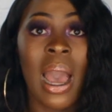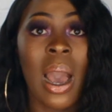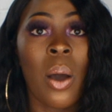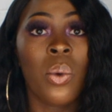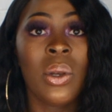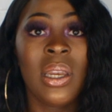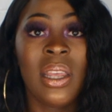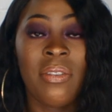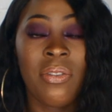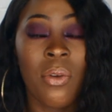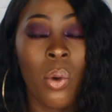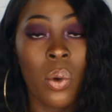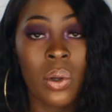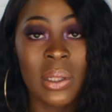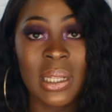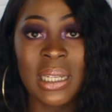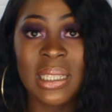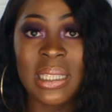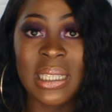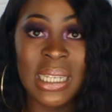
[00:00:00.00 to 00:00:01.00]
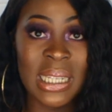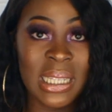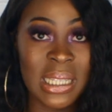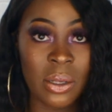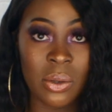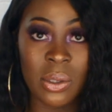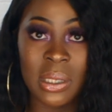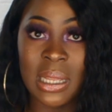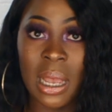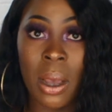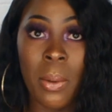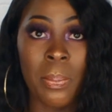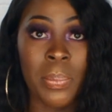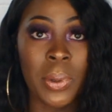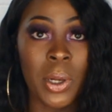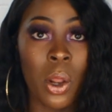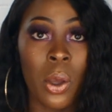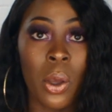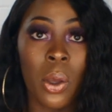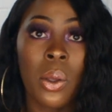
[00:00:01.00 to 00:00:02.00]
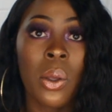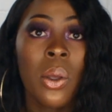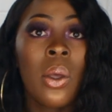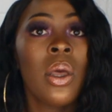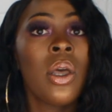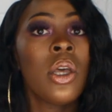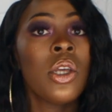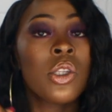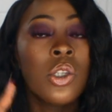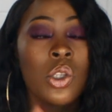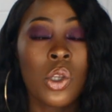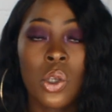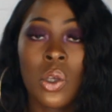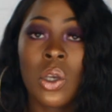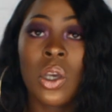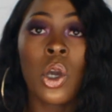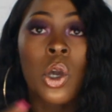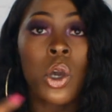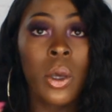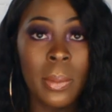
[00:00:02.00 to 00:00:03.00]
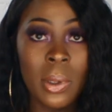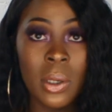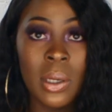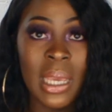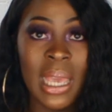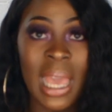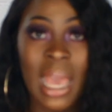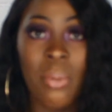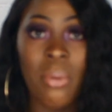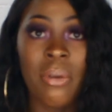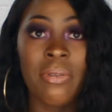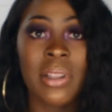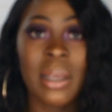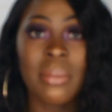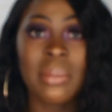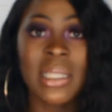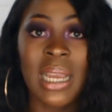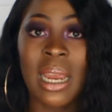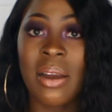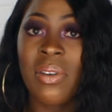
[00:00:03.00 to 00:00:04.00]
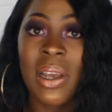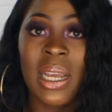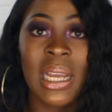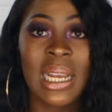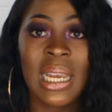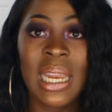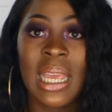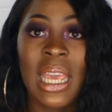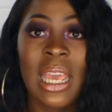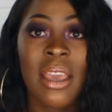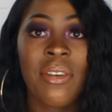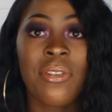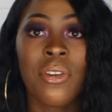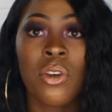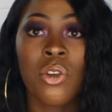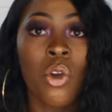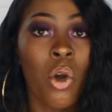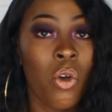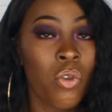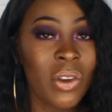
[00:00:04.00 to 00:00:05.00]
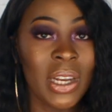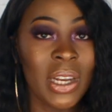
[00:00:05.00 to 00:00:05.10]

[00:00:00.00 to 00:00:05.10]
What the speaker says: I will leave all their details down below, so you can communicate with them directly if you're not